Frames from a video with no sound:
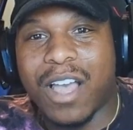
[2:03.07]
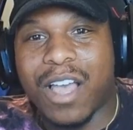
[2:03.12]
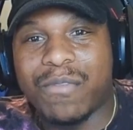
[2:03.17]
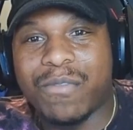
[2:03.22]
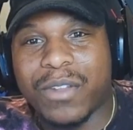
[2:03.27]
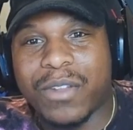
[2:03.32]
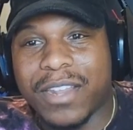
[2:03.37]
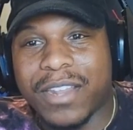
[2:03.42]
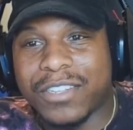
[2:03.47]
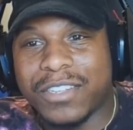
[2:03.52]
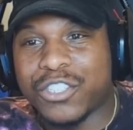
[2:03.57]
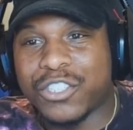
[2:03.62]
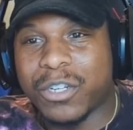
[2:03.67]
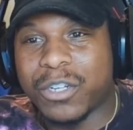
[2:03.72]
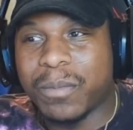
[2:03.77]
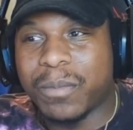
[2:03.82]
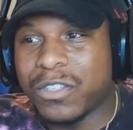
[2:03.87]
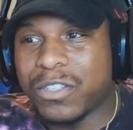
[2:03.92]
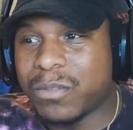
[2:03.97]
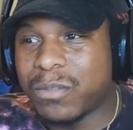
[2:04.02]
I feel like there should have
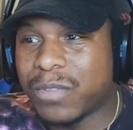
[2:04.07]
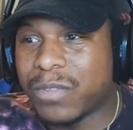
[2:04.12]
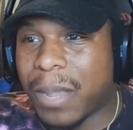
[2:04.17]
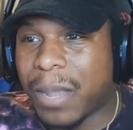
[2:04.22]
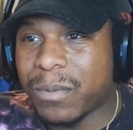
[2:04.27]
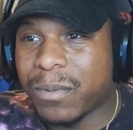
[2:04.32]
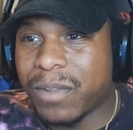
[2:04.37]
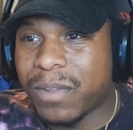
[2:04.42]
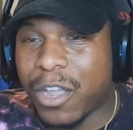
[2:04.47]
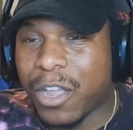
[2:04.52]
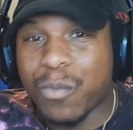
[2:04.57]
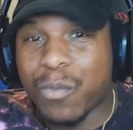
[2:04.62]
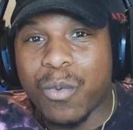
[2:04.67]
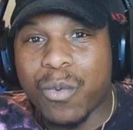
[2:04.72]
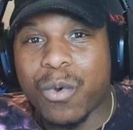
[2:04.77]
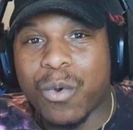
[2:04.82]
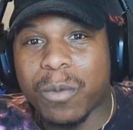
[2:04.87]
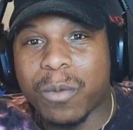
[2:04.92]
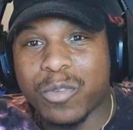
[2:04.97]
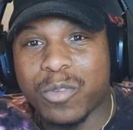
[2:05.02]
been some type of like
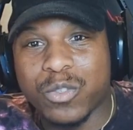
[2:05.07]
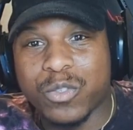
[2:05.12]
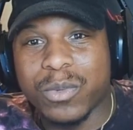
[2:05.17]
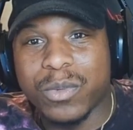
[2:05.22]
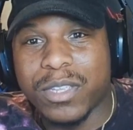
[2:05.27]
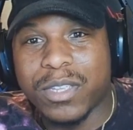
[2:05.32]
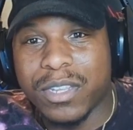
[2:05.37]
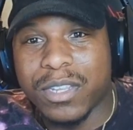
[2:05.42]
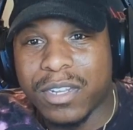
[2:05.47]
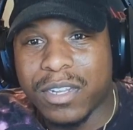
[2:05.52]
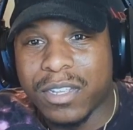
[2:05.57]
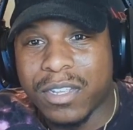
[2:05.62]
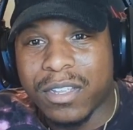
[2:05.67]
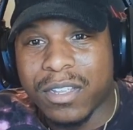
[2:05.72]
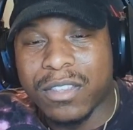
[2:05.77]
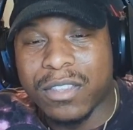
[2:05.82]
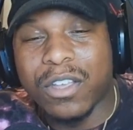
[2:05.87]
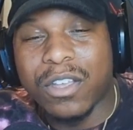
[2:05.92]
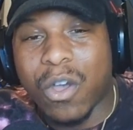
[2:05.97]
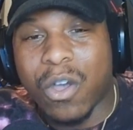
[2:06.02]
war between
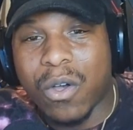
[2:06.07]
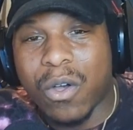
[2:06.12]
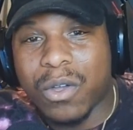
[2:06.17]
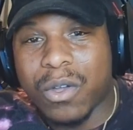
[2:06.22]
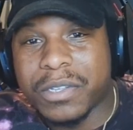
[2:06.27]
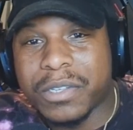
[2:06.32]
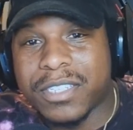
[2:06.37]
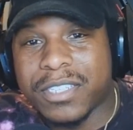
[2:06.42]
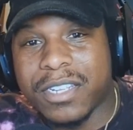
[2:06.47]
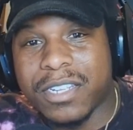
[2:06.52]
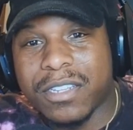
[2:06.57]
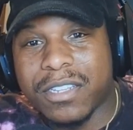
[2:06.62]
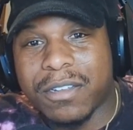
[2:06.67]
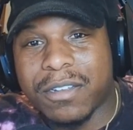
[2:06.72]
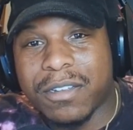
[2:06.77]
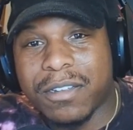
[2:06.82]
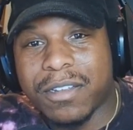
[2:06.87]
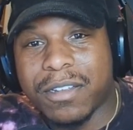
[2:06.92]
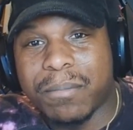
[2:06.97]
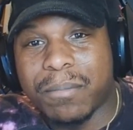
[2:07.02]
the Kongs and
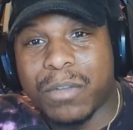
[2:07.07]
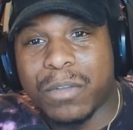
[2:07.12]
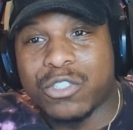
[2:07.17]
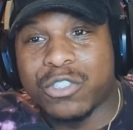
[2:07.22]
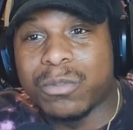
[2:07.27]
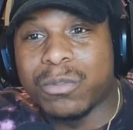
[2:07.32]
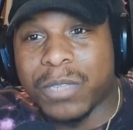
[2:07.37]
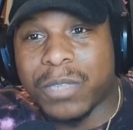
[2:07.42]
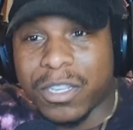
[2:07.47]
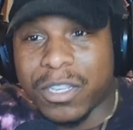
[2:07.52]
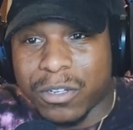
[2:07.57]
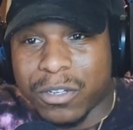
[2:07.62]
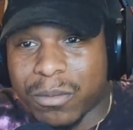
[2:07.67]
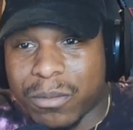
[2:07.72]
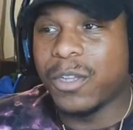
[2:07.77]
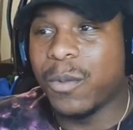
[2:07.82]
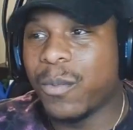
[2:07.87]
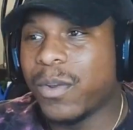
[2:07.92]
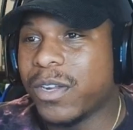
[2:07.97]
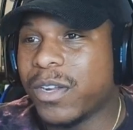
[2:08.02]
the Mushroom Kingdom,
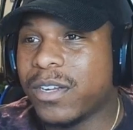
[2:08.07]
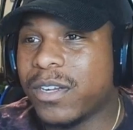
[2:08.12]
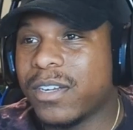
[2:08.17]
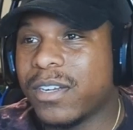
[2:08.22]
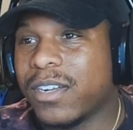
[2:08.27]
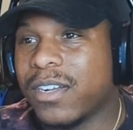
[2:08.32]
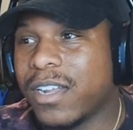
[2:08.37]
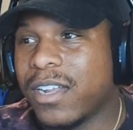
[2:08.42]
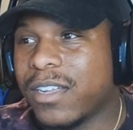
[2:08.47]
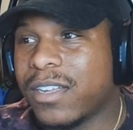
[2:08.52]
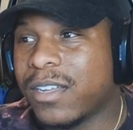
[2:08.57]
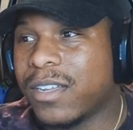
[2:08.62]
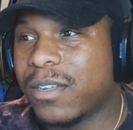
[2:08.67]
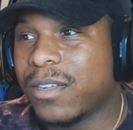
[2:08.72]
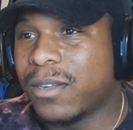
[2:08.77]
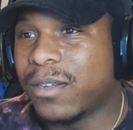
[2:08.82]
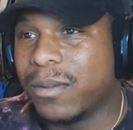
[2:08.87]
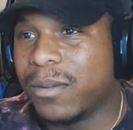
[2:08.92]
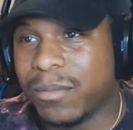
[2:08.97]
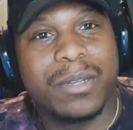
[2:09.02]
where
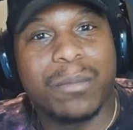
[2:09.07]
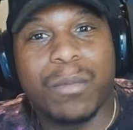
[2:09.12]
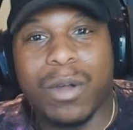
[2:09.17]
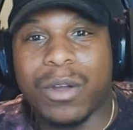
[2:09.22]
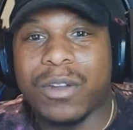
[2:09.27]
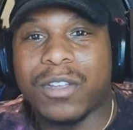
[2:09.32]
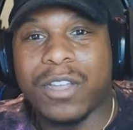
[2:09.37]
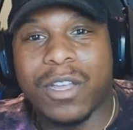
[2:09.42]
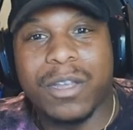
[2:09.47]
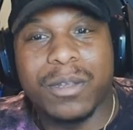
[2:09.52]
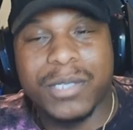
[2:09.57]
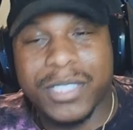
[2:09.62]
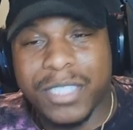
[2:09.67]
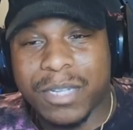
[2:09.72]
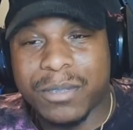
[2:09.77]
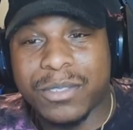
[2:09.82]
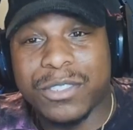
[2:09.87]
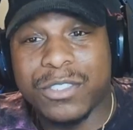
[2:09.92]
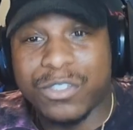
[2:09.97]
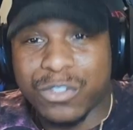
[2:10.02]
um, Mario Kongs he
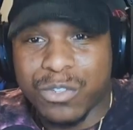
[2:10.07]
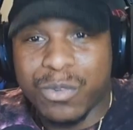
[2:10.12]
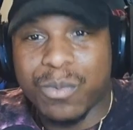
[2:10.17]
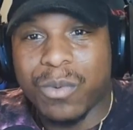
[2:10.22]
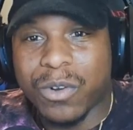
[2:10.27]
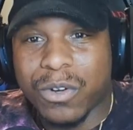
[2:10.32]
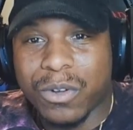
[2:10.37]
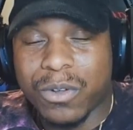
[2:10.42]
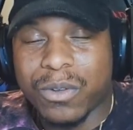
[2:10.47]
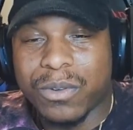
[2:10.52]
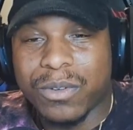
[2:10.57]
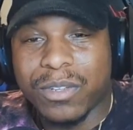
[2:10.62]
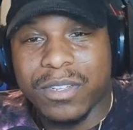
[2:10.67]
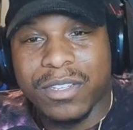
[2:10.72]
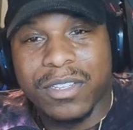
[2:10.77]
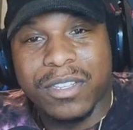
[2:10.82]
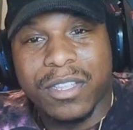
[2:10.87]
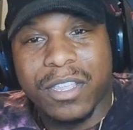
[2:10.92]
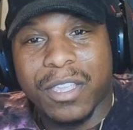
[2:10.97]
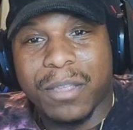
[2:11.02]
comes to this new world,
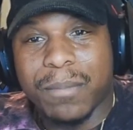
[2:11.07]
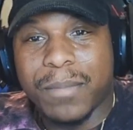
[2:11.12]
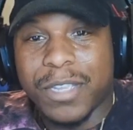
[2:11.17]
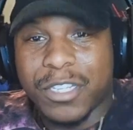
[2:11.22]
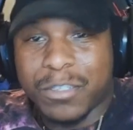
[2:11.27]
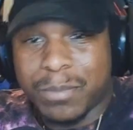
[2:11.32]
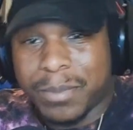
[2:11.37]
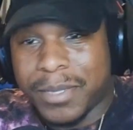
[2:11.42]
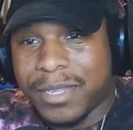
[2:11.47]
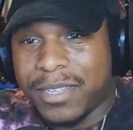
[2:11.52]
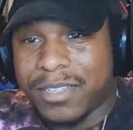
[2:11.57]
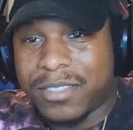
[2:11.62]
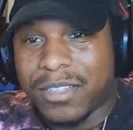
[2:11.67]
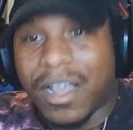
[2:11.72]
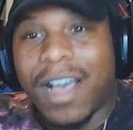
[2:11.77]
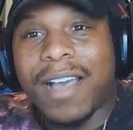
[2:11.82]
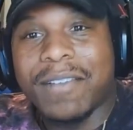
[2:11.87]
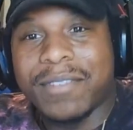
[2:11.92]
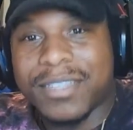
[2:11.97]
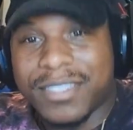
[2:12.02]
meets Peach,
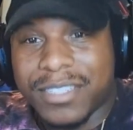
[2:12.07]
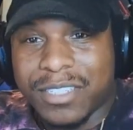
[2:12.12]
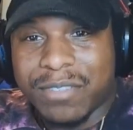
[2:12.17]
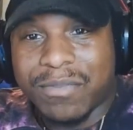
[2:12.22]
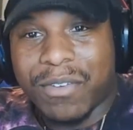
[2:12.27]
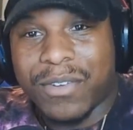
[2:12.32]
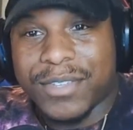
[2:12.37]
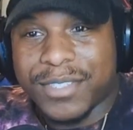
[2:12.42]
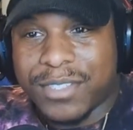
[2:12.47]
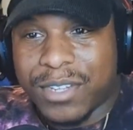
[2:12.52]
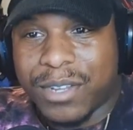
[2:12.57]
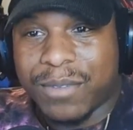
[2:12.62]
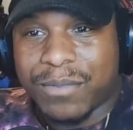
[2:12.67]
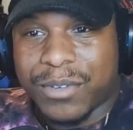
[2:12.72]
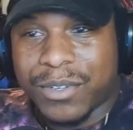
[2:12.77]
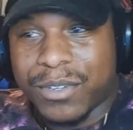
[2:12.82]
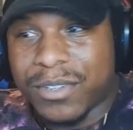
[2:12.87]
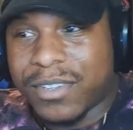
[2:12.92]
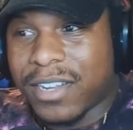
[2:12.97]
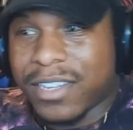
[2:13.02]
obviously falls in love with
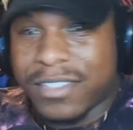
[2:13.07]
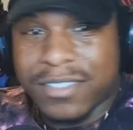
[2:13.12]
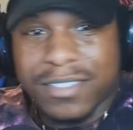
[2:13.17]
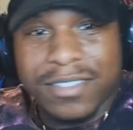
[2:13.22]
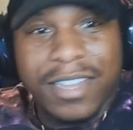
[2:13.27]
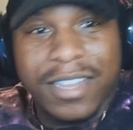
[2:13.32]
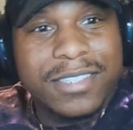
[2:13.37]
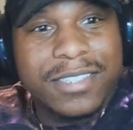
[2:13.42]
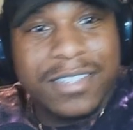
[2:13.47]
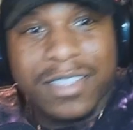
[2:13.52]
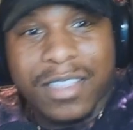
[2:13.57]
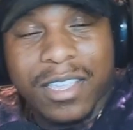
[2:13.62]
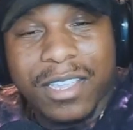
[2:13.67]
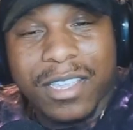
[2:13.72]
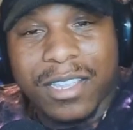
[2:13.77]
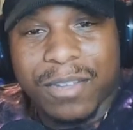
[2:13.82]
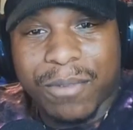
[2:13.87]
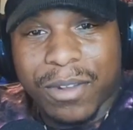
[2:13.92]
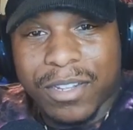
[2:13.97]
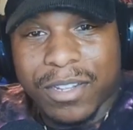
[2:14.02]
her. That's that's the
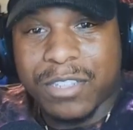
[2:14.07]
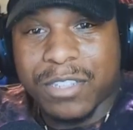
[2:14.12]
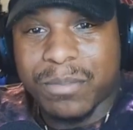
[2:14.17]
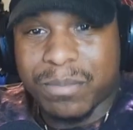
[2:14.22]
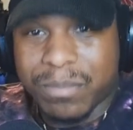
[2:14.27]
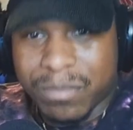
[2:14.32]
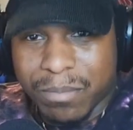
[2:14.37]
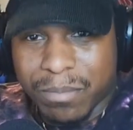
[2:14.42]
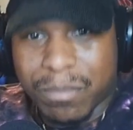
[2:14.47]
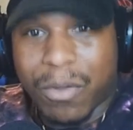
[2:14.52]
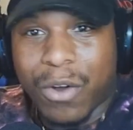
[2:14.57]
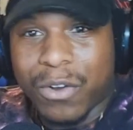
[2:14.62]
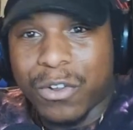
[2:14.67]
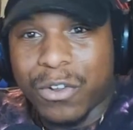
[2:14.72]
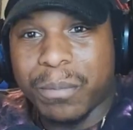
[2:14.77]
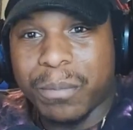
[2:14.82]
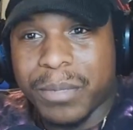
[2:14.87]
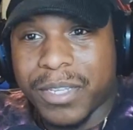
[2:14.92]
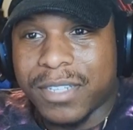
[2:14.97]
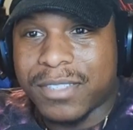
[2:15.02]
thing, right? That's Mario
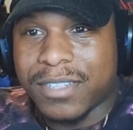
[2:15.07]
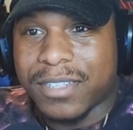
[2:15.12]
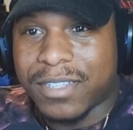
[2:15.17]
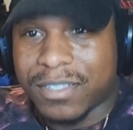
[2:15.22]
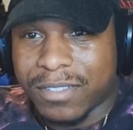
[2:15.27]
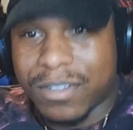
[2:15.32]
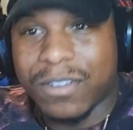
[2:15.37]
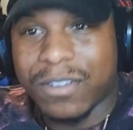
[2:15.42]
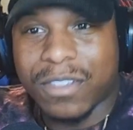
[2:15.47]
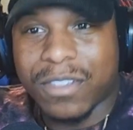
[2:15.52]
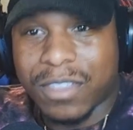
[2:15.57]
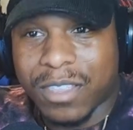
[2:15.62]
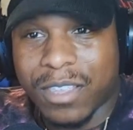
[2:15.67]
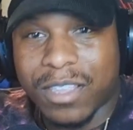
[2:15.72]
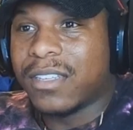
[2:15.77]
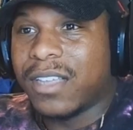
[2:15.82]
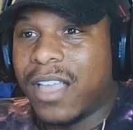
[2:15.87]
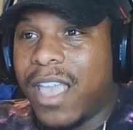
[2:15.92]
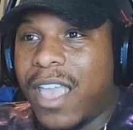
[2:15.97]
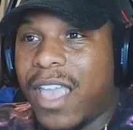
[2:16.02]
and Peach. they're the
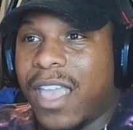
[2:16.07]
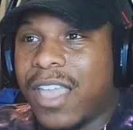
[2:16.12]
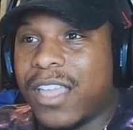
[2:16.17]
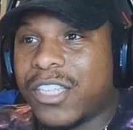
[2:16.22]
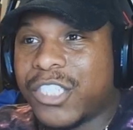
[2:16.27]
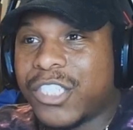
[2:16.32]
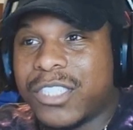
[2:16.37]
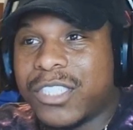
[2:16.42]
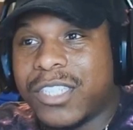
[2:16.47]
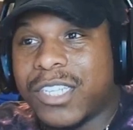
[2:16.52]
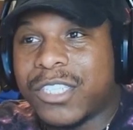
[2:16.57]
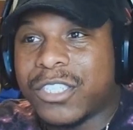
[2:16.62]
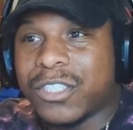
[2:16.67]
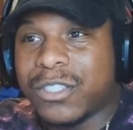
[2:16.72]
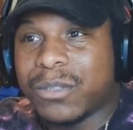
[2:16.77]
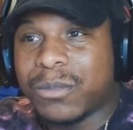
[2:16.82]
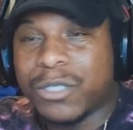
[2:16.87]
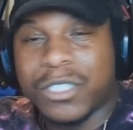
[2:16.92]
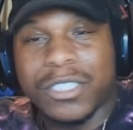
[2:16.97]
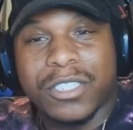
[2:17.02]
thing. And she teaches him.
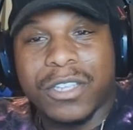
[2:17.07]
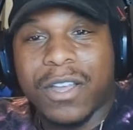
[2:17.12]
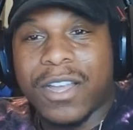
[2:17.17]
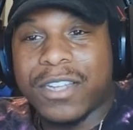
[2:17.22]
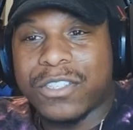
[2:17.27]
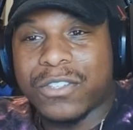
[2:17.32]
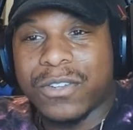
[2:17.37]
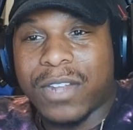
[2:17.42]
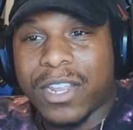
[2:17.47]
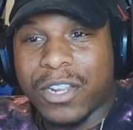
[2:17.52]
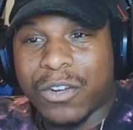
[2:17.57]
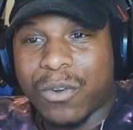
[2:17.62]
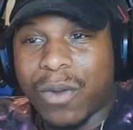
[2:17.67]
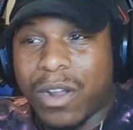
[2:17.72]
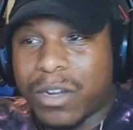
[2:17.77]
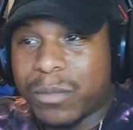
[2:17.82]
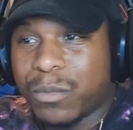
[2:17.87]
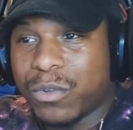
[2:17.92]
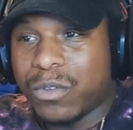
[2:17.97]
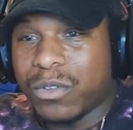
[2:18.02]
She still has her like
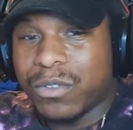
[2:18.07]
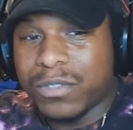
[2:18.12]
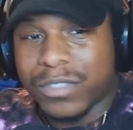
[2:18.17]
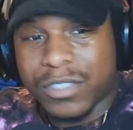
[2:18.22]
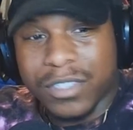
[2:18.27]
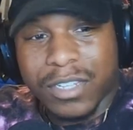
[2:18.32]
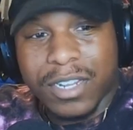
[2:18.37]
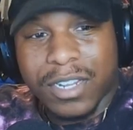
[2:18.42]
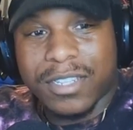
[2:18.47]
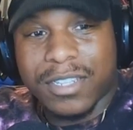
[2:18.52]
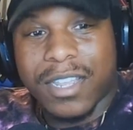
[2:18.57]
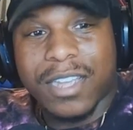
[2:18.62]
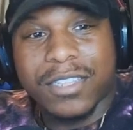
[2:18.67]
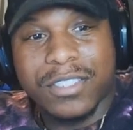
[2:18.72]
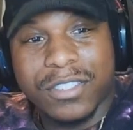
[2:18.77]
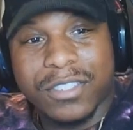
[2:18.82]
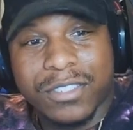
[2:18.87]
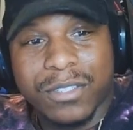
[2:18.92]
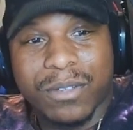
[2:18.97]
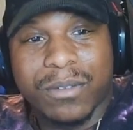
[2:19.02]
karate moves and shit like that. She's
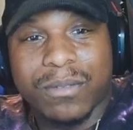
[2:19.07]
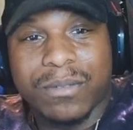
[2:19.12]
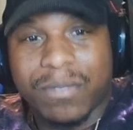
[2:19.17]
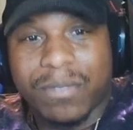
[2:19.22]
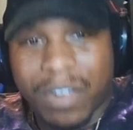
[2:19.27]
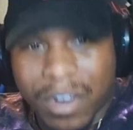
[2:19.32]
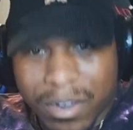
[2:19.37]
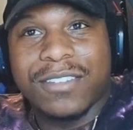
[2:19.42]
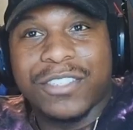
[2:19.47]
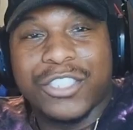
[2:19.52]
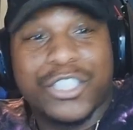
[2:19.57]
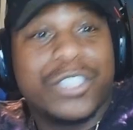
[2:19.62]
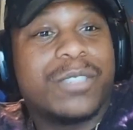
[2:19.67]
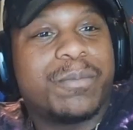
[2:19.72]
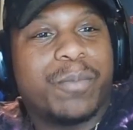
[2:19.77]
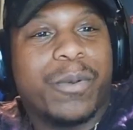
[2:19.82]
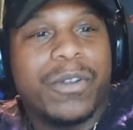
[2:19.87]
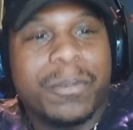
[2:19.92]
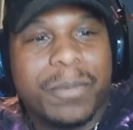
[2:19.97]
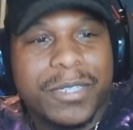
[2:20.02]
still like she's
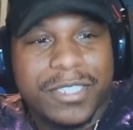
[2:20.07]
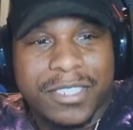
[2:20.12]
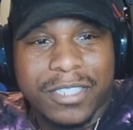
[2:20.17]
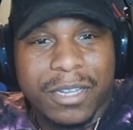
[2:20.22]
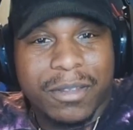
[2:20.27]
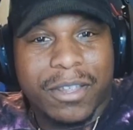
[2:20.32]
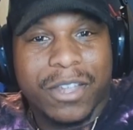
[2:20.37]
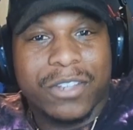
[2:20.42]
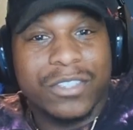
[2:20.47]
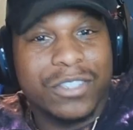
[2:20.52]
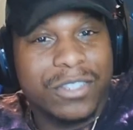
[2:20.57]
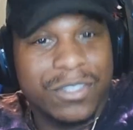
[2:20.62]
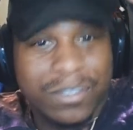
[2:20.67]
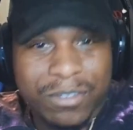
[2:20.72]
pretty much the same character.